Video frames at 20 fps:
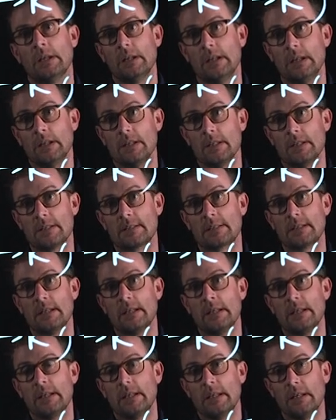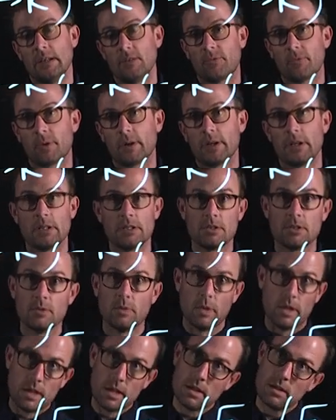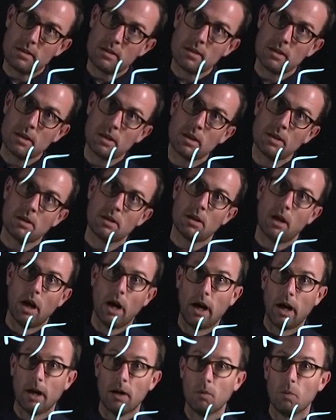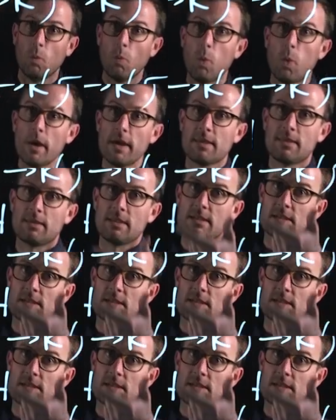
is if we're gonna do anything with